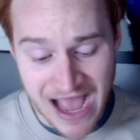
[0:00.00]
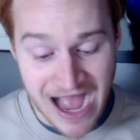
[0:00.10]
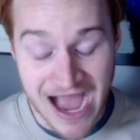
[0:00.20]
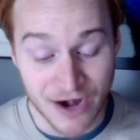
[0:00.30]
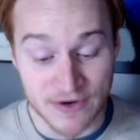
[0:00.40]

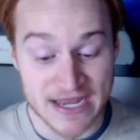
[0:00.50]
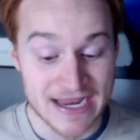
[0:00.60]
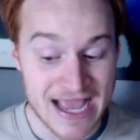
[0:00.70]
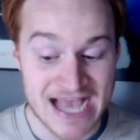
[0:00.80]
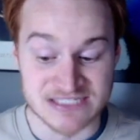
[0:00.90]
I don't get it,
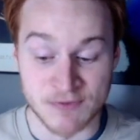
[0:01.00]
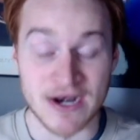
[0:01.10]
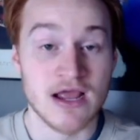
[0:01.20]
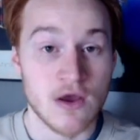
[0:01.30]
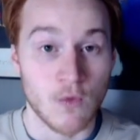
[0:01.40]
guys,
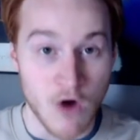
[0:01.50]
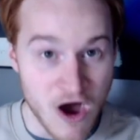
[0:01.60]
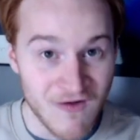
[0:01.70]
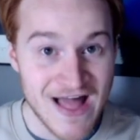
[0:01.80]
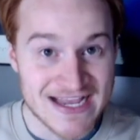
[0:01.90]
but
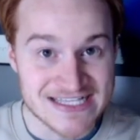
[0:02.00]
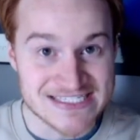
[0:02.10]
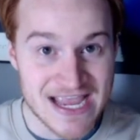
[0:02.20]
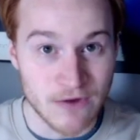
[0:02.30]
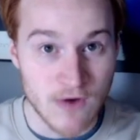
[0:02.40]
all I can
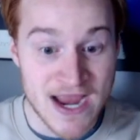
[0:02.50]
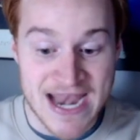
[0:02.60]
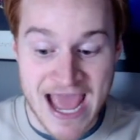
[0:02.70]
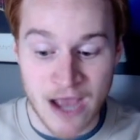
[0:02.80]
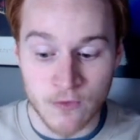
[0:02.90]
say right
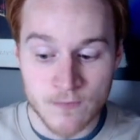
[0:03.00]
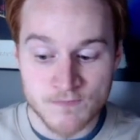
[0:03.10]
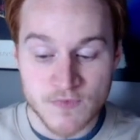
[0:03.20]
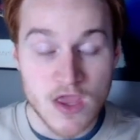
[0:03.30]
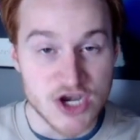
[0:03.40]
now,
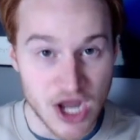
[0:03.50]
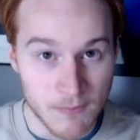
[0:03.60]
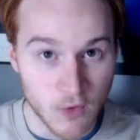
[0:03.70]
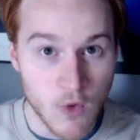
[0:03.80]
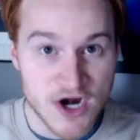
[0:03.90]

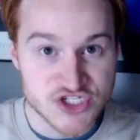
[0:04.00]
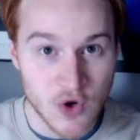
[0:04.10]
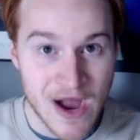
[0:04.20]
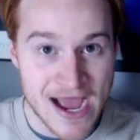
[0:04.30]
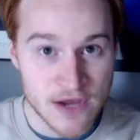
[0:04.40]
number 1 is
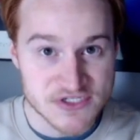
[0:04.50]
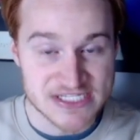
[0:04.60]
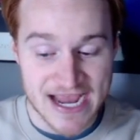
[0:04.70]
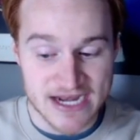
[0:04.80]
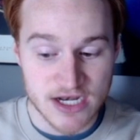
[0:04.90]
Ohio
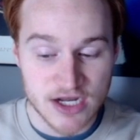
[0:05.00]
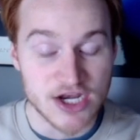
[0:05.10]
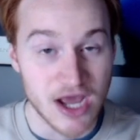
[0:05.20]
State.